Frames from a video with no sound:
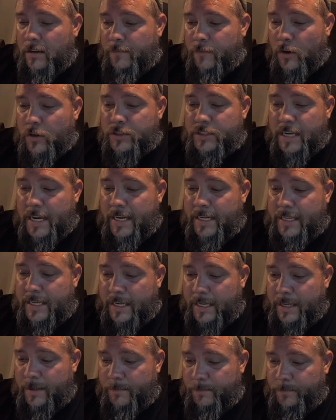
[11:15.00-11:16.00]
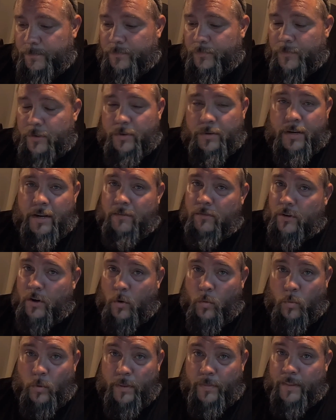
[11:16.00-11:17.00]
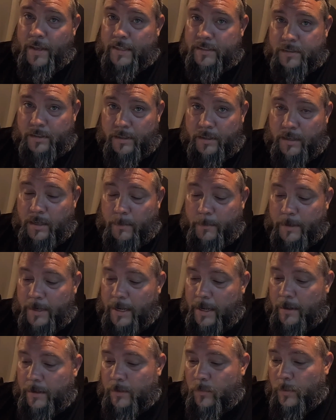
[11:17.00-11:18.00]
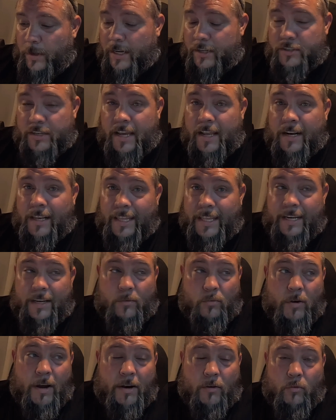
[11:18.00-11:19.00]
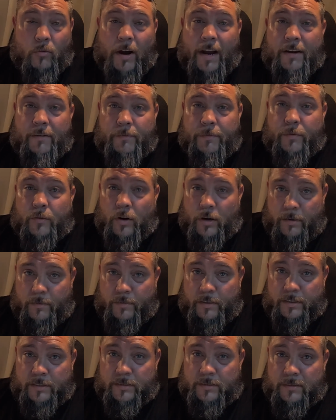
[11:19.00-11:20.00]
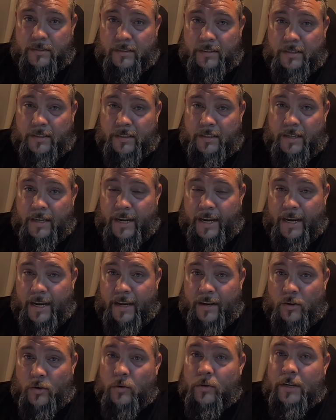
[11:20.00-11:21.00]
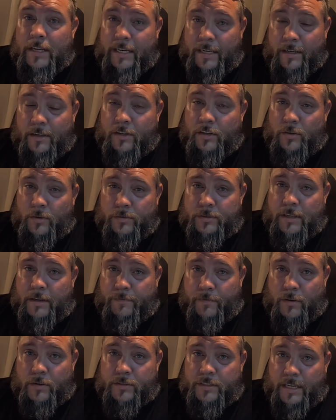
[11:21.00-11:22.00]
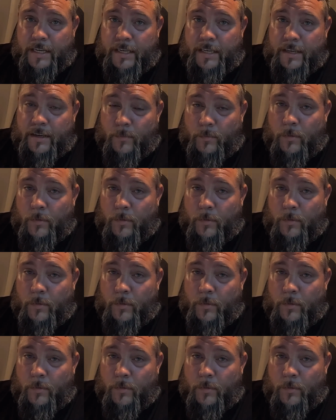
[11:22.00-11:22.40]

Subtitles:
First aid kit, you never know when that's going to come in handy. We actually had a lady wreck right in front of us and who needed to use that first aid kit.